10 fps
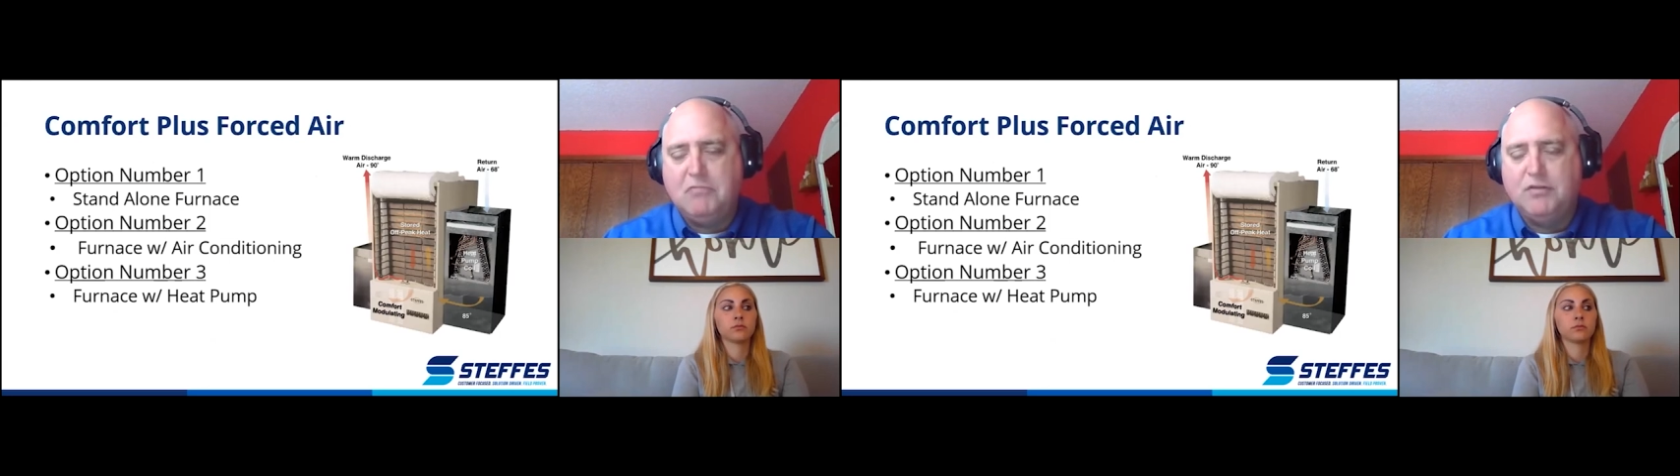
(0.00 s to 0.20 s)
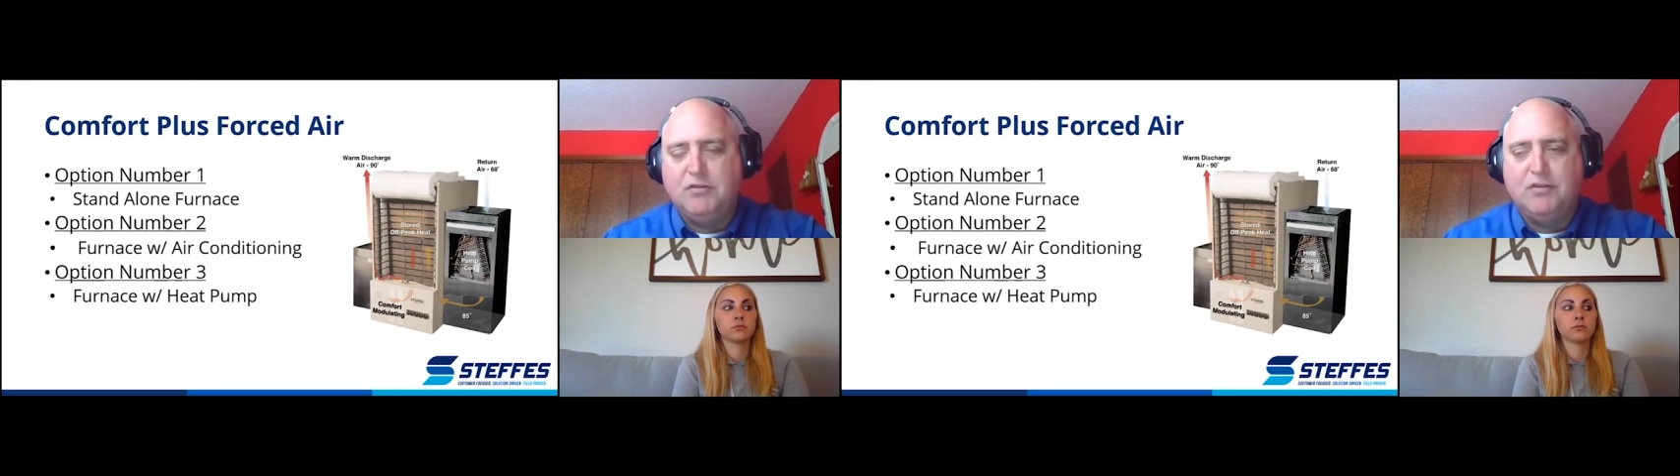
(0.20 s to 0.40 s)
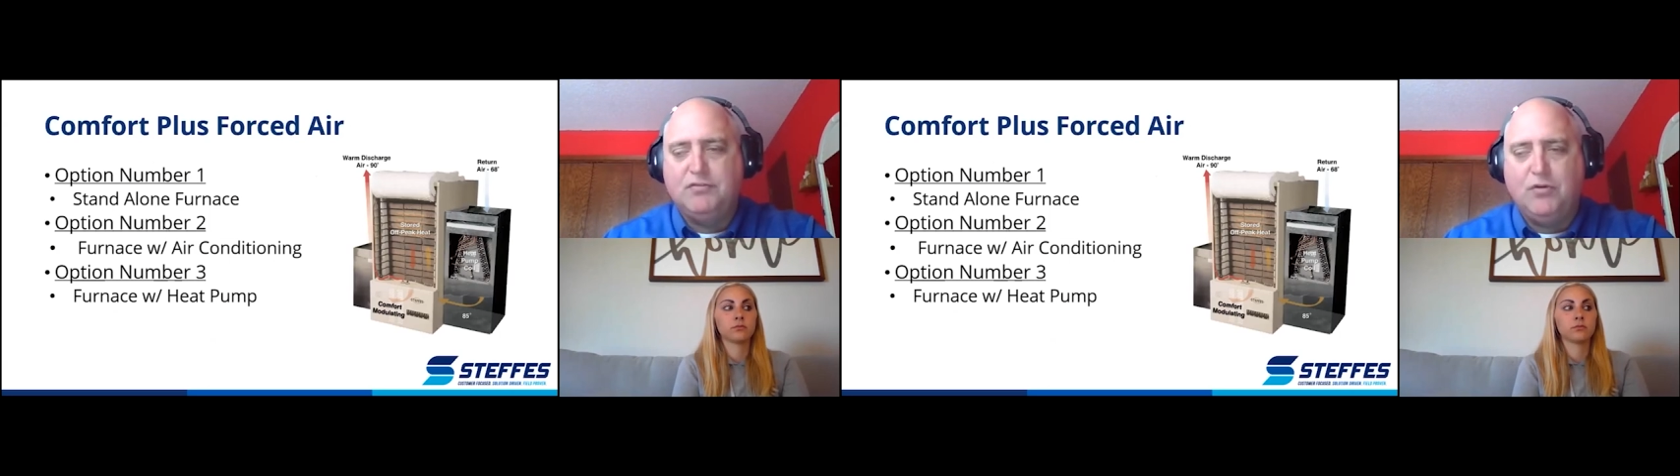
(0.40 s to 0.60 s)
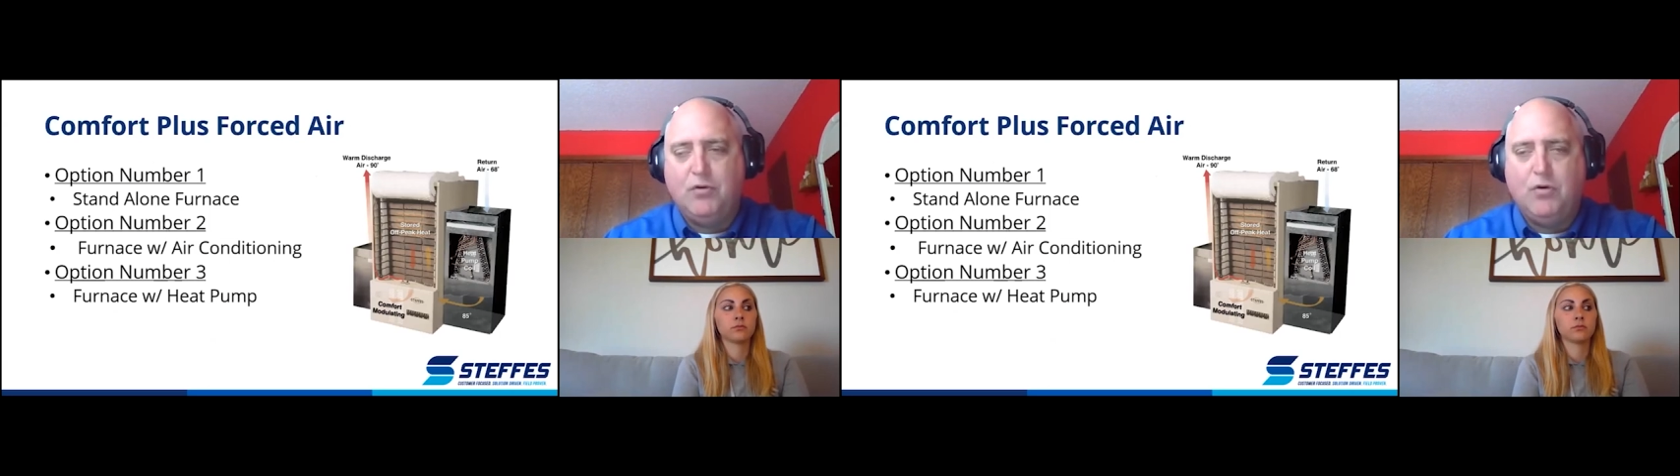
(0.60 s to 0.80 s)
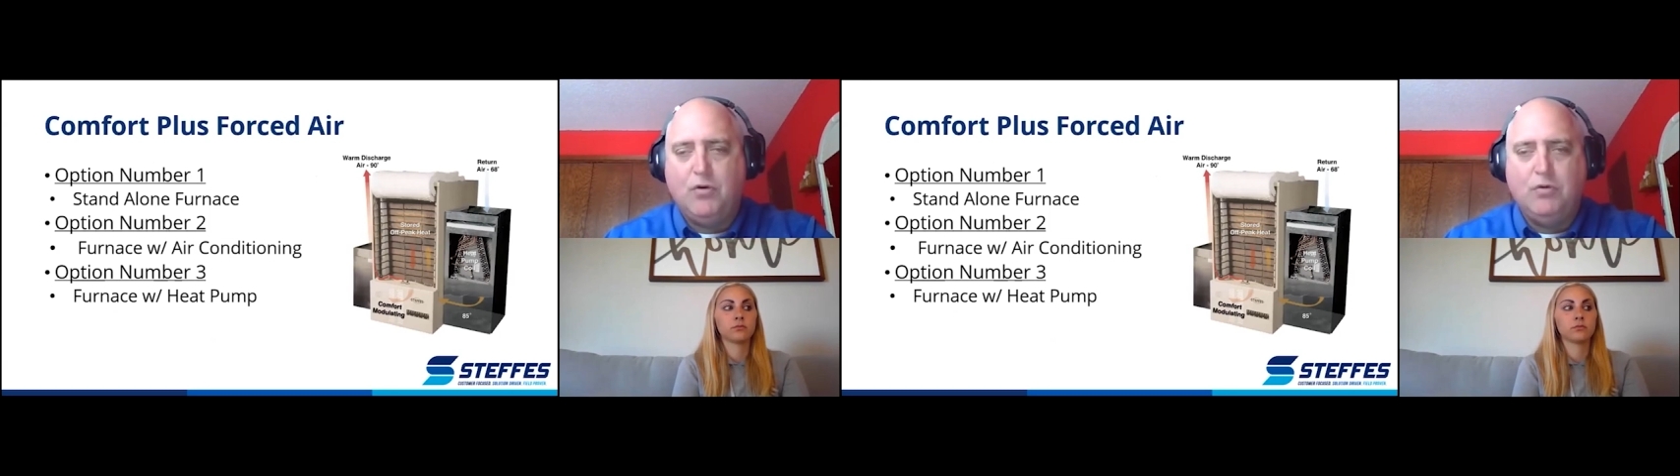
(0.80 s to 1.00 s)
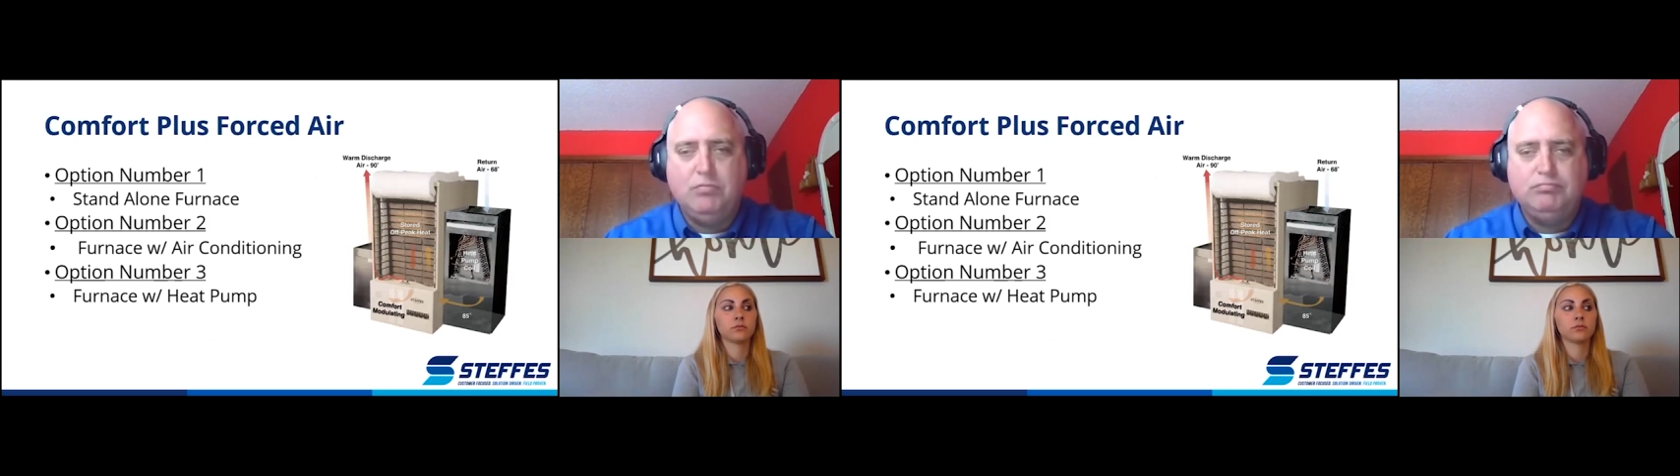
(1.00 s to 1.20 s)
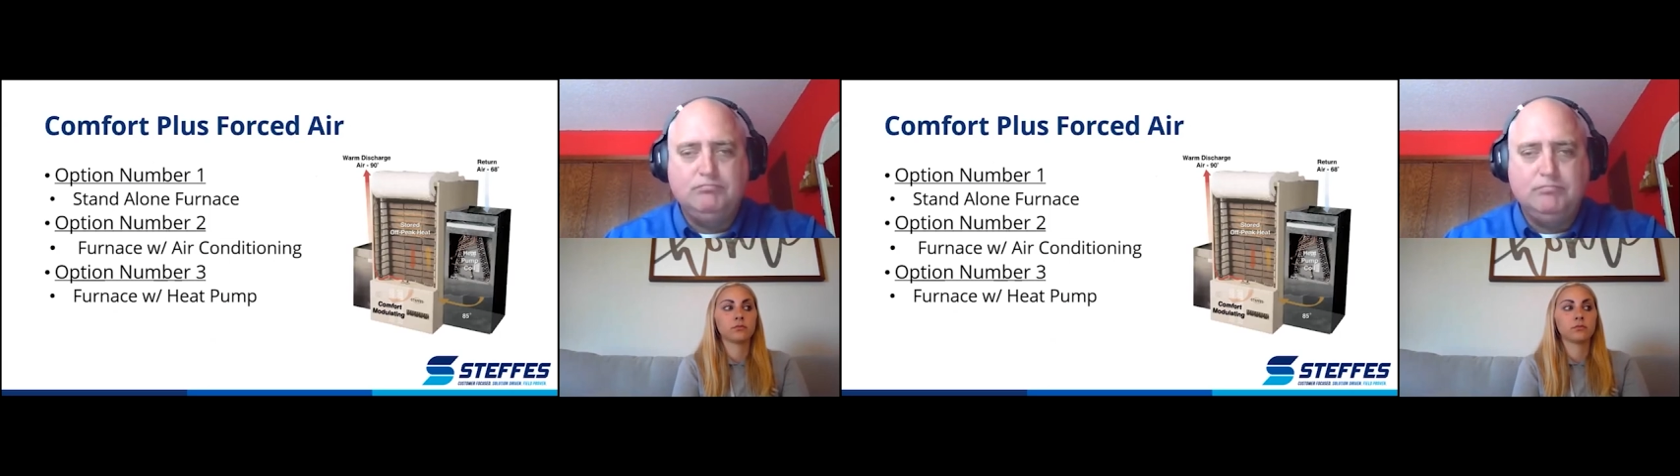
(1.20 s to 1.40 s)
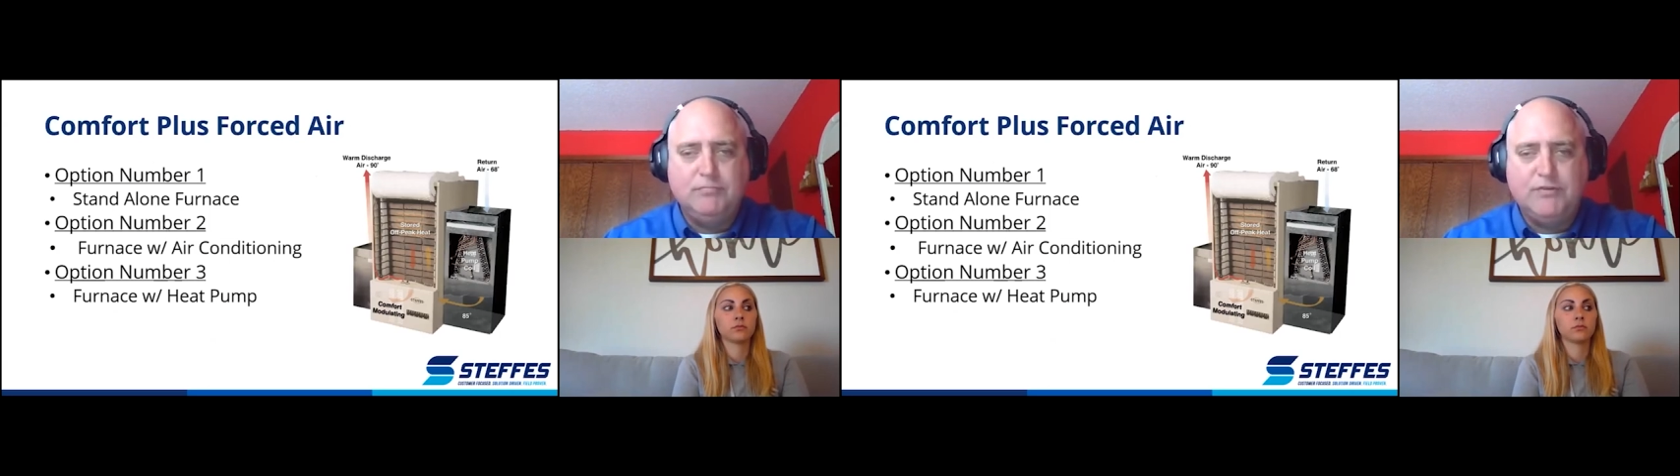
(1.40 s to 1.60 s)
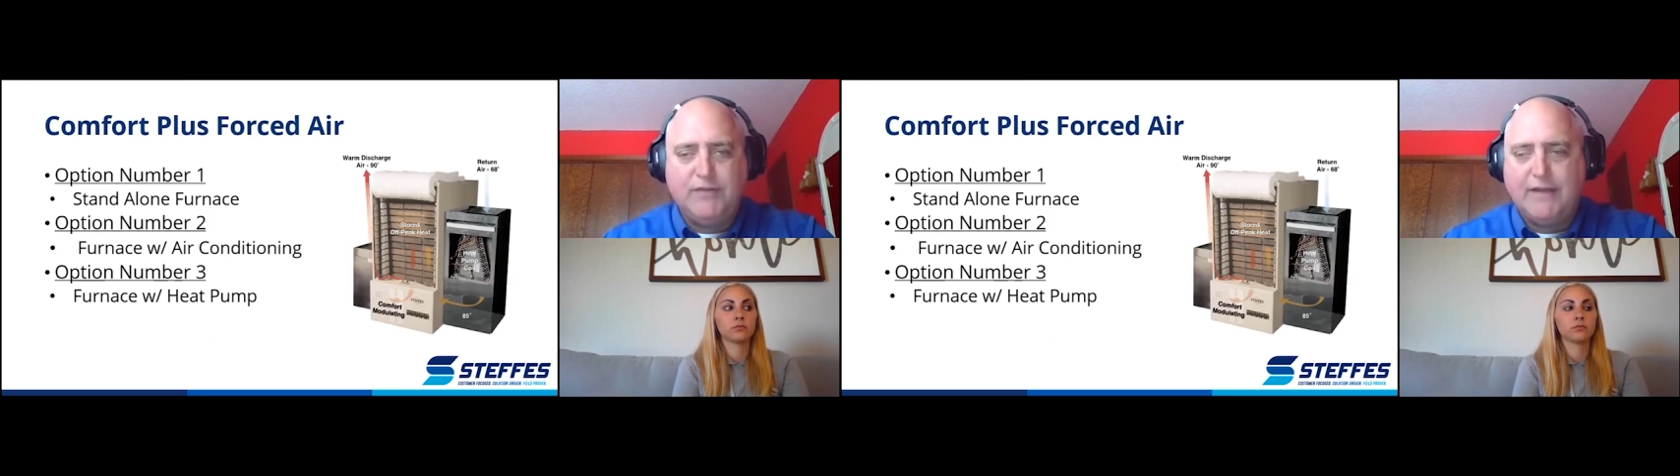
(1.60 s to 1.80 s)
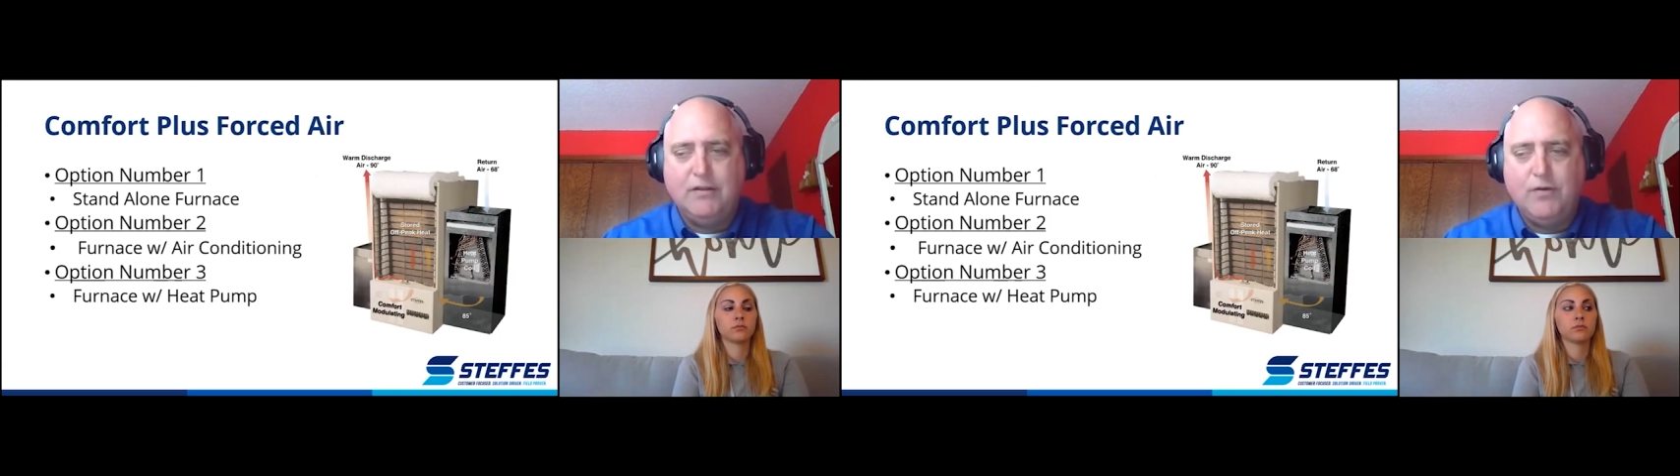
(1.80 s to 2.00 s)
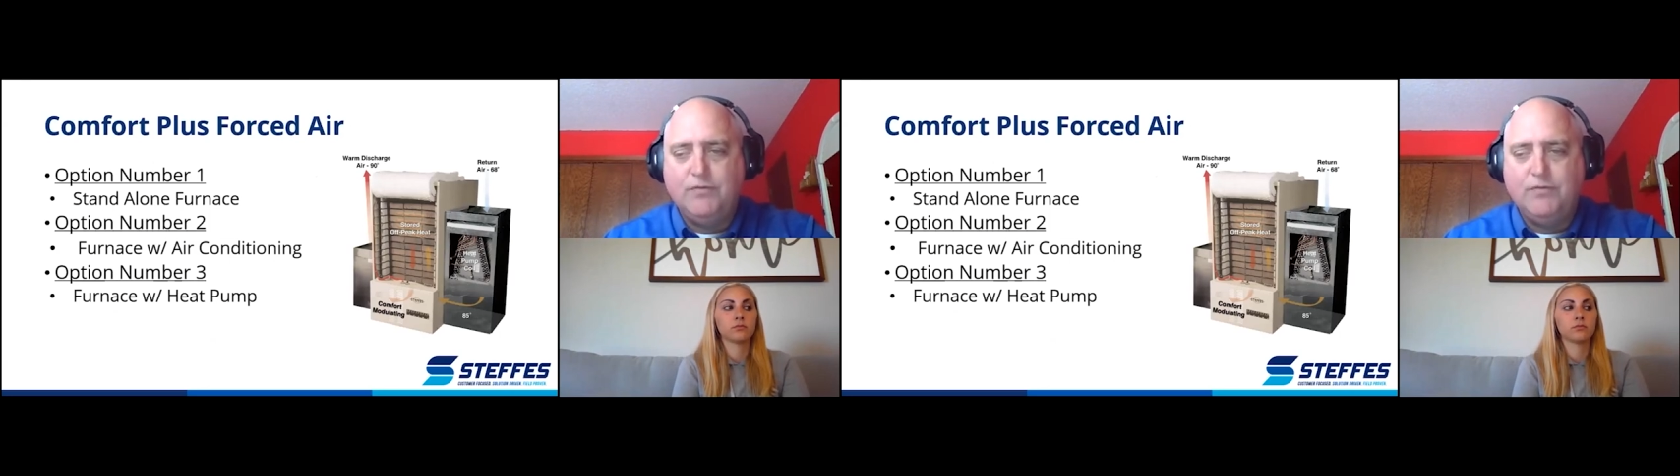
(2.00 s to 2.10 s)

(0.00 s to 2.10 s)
the sole standalone